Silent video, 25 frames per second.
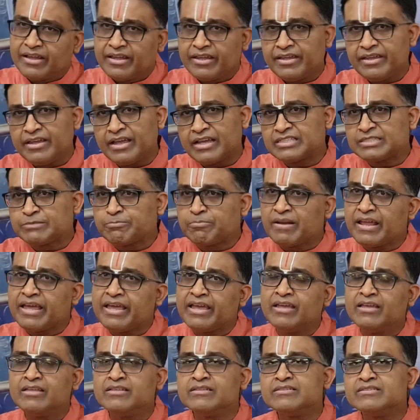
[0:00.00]
he
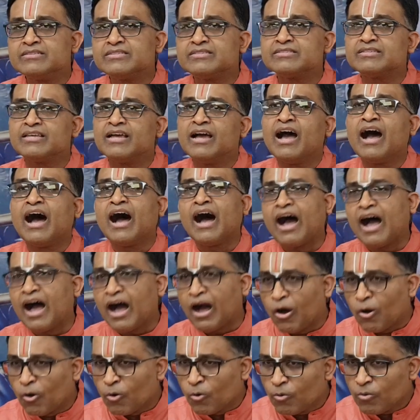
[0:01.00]
explains
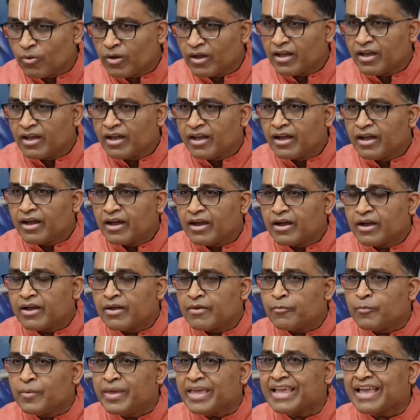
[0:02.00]
how
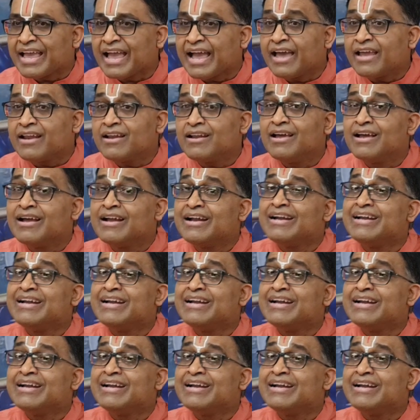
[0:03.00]
we can